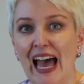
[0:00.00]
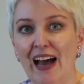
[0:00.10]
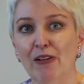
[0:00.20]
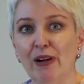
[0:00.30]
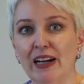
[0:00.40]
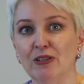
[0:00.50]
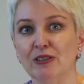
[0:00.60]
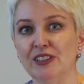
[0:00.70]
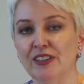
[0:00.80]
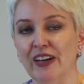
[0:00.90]
Our
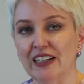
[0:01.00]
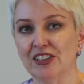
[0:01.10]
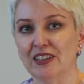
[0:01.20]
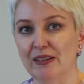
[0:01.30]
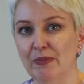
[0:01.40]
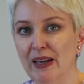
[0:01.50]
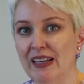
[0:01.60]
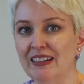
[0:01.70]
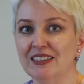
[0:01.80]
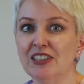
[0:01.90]
records have actually
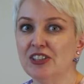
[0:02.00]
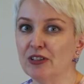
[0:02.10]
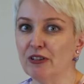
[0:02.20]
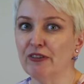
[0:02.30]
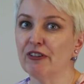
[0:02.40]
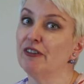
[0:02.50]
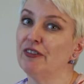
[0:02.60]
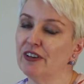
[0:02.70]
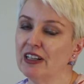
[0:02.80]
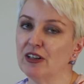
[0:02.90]
been digital for a
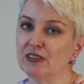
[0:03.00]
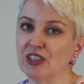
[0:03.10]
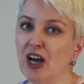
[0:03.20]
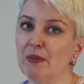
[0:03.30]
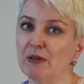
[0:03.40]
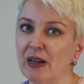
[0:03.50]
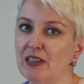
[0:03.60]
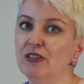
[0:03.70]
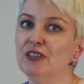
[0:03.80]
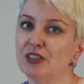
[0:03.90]
very long time, and
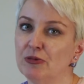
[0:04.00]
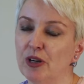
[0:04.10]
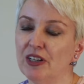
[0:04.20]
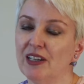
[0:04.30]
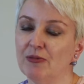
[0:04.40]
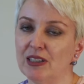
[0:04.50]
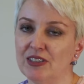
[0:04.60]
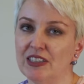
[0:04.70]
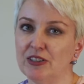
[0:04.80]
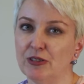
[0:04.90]
we're used to working
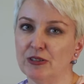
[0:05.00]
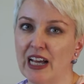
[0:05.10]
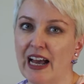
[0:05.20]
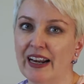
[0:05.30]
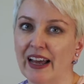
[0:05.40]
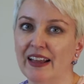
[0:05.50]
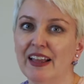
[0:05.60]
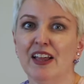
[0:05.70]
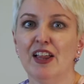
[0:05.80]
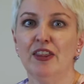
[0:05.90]
with digital data.
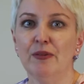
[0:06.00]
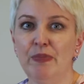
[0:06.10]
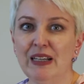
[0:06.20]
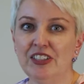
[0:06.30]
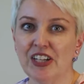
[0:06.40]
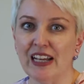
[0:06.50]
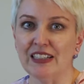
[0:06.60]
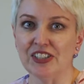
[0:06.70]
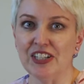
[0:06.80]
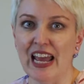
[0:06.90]
The big
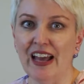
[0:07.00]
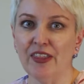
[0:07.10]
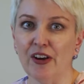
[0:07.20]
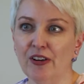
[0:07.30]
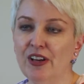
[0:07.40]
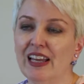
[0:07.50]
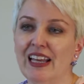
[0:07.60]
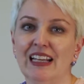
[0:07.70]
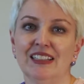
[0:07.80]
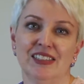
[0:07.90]
change now, though,
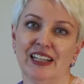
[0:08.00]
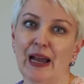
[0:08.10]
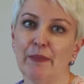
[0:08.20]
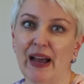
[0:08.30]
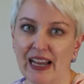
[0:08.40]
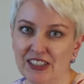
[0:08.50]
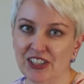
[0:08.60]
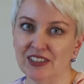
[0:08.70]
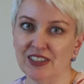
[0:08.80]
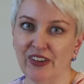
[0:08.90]
is that our
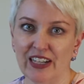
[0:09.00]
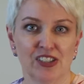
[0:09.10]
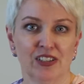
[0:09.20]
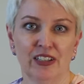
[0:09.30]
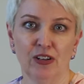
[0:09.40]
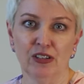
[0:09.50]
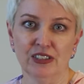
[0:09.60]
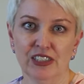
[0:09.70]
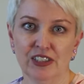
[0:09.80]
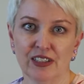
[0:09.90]
patients have actually gone
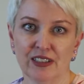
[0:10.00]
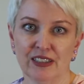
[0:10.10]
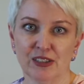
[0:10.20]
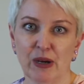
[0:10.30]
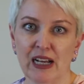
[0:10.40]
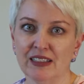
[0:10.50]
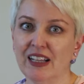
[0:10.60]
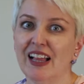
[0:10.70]
digital as well.